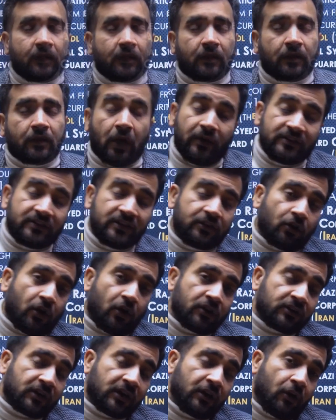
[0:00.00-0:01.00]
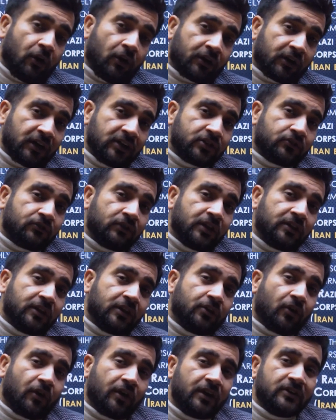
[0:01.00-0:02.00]
Now, is it orchestrated,
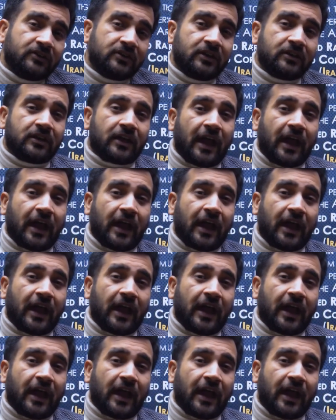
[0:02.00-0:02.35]
or is it,